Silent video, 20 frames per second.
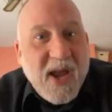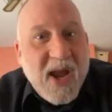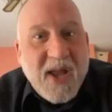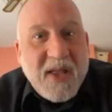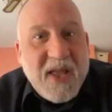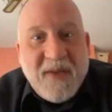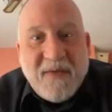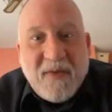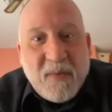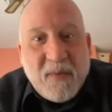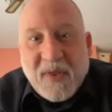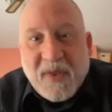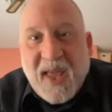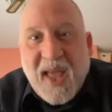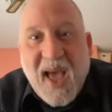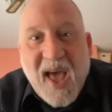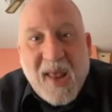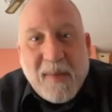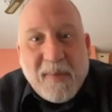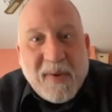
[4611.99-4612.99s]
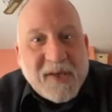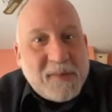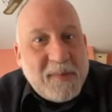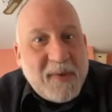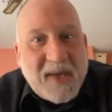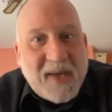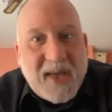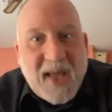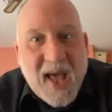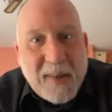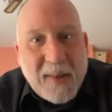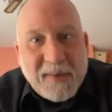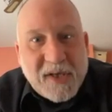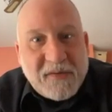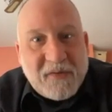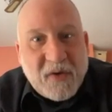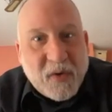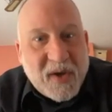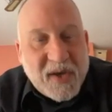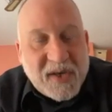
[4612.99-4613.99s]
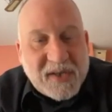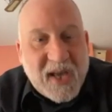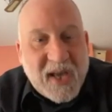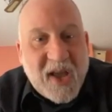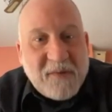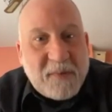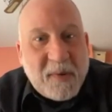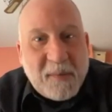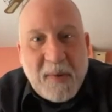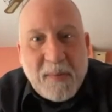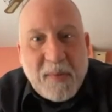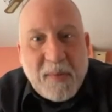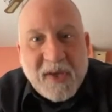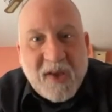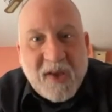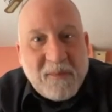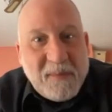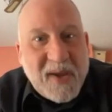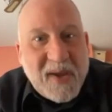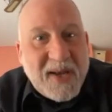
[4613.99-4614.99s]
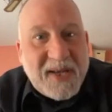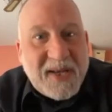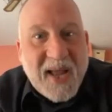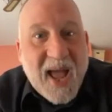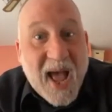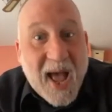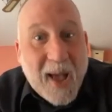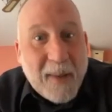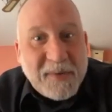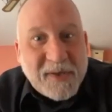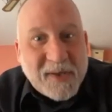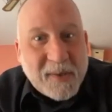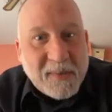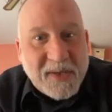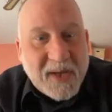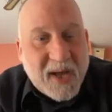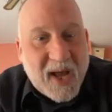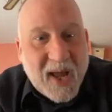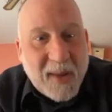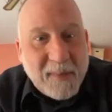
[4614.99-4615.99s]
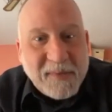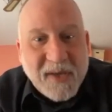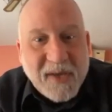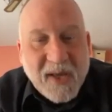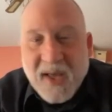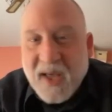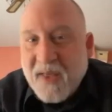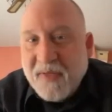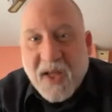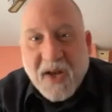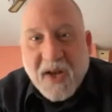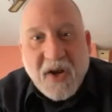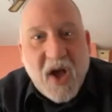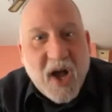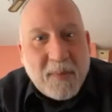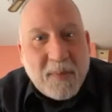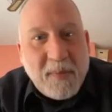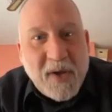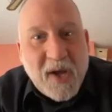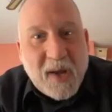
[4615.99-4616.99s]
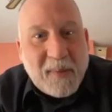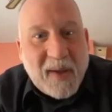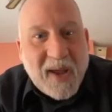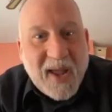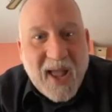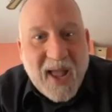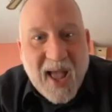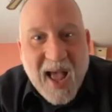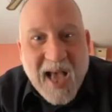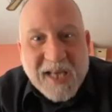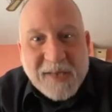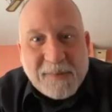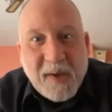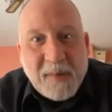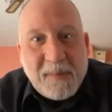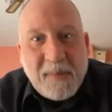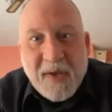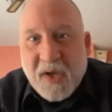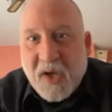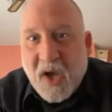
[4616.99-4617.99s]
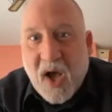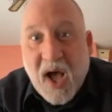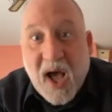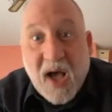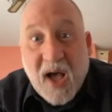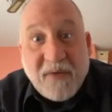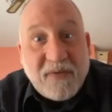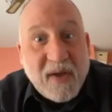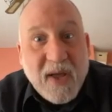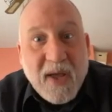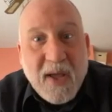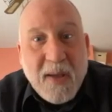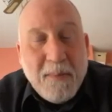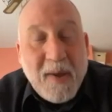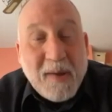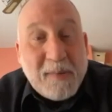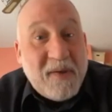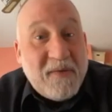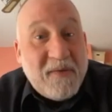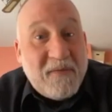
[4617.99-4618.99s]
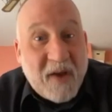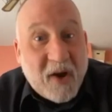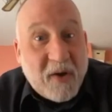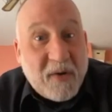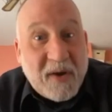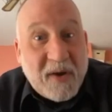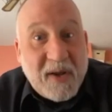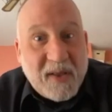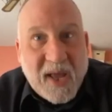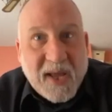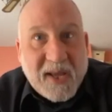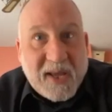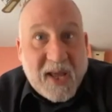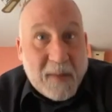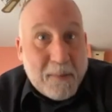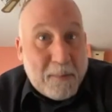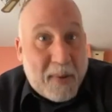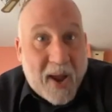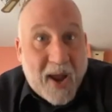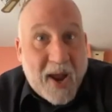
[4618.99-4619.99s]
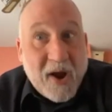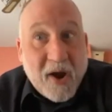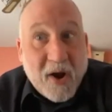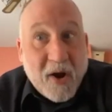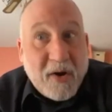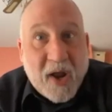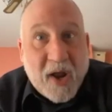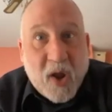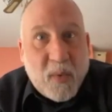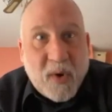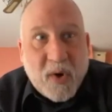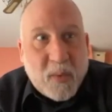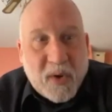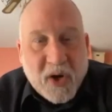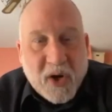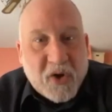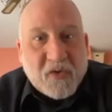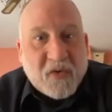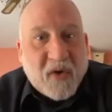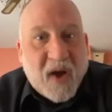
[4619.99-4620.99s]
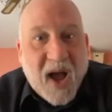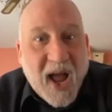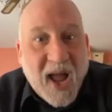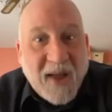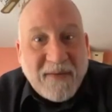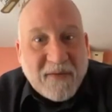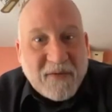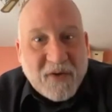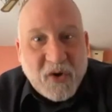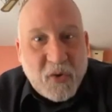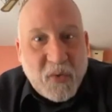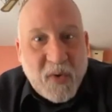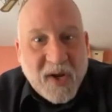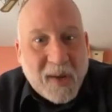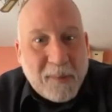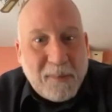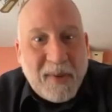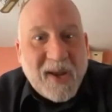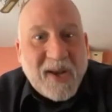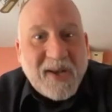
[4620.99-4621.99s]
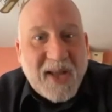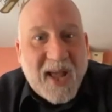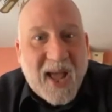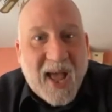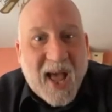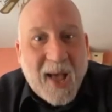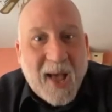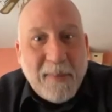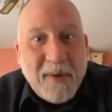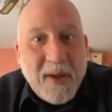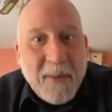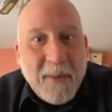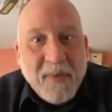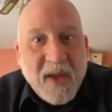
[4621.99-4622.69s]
And even with cannabis, I mean, cannabis is very safe, but people give me dabs sometimes that knock me on my ass, make me cough, make me very impaired. I wouldn't want to drive after doing a big dab.